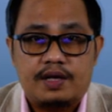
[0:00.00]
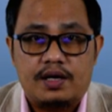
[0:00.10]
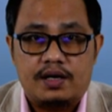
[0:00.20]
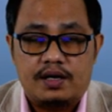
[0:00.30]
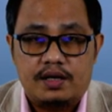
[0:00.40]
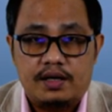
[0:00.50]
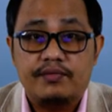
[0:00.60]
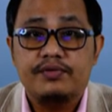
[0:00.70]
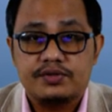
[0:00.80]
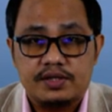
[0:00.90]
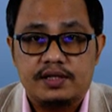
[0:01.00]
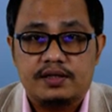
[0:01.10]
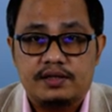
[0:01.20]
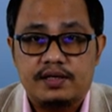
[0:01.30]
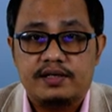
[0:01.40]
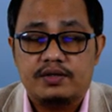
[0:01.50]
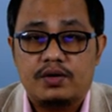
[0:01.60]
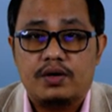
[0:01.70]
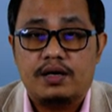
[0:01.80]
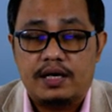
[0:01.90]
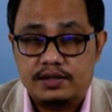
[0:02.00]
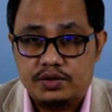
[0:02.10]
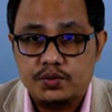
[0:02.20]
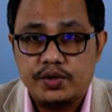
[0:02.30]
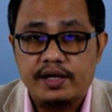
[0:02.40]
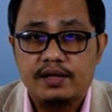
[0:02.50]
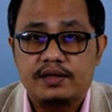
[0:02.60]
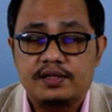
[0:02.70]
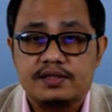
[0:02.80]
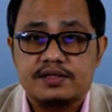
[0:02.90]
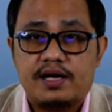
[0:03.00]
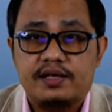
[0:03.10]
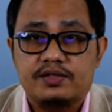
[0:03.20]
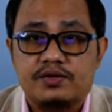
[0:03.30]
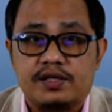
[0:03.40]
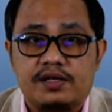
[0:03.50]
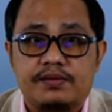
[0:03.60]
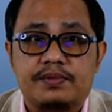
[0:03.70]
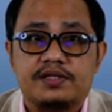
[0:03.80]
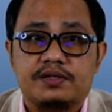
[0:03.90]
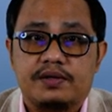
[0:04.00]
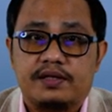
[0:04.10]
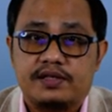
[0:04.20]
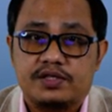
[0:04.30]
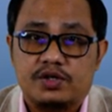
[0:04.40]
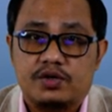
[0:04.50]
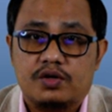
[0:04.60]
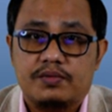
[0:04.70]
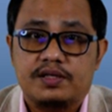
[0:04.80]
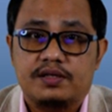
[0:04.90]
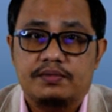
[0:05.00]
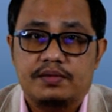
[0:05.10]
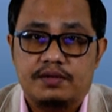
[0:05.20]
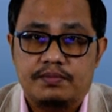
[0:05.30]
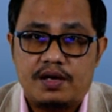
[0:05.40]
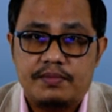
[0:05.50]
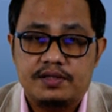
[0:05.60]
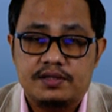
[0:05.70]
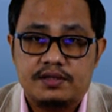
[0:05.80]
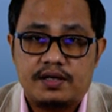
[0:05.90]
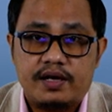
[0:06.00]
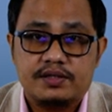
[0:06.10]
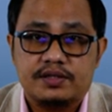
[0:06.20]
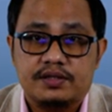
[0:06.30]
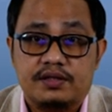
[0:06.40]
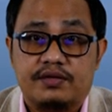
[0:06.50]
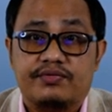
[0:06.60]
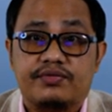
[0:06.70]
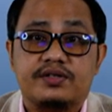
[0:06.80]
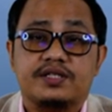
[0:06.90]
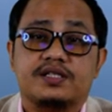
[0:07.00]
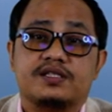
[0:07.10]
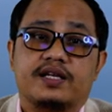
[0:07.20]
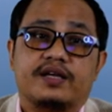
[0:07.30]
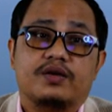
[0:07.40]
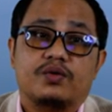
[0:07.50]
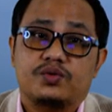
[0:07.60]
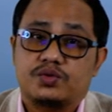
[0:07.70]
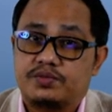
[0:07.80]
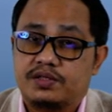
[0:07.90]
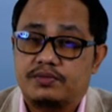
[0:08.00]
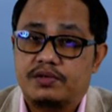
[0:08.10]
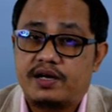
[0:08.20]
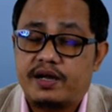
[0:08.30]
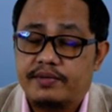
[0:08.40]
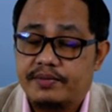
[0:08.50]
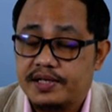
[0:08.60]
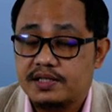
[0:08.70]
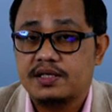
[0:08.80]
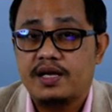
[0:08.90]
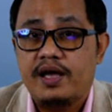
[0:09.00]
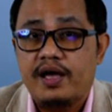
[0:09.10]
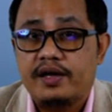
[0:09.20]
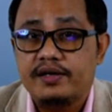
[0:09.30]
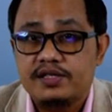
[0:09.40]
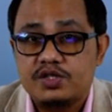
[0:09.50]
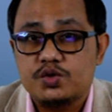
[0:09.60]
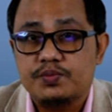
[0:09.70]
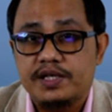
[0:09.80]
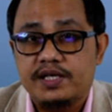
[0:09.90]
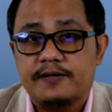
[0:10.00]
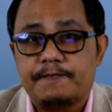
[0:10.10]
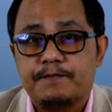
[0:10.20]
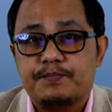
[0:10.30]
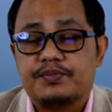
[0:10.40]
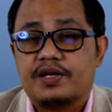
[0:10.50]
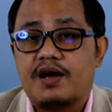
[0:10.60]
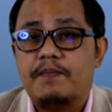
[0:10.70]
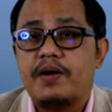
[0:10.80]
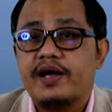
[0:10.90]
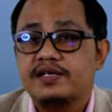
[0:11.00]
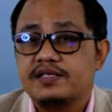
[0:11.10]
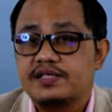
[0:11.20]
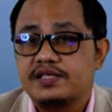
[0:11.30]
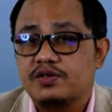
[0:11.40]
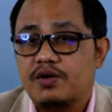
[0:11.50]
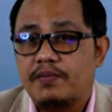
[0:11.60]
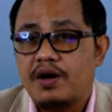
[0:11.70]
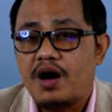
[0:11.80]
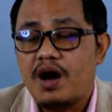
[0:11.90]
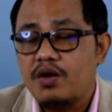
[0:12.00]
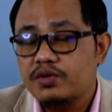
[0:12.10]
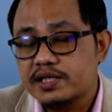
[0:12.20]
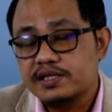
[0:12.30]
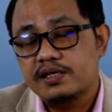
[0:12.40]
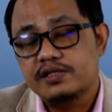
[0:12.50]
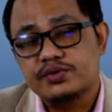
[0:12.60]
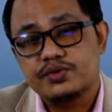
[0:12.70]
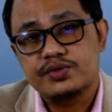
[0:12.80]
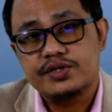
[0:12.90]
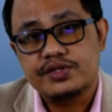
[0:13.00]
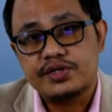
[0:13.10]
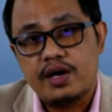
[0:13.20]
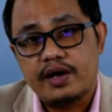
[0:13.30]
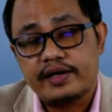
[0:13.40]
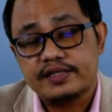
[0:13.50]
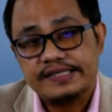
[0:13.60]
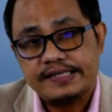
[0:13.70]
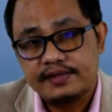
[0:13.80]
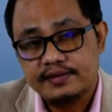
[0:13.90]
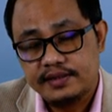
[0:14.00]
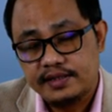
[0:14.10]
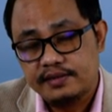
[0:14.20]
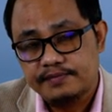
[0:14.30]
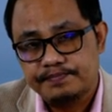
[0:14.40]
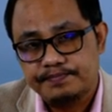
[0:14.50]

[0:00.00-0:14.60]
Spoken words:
obviously that in to yield insight into irreversible nature, economy, and environment interaction, the first and second laws of thermodynamics needs to be combined in the study of how natural resources are extracted,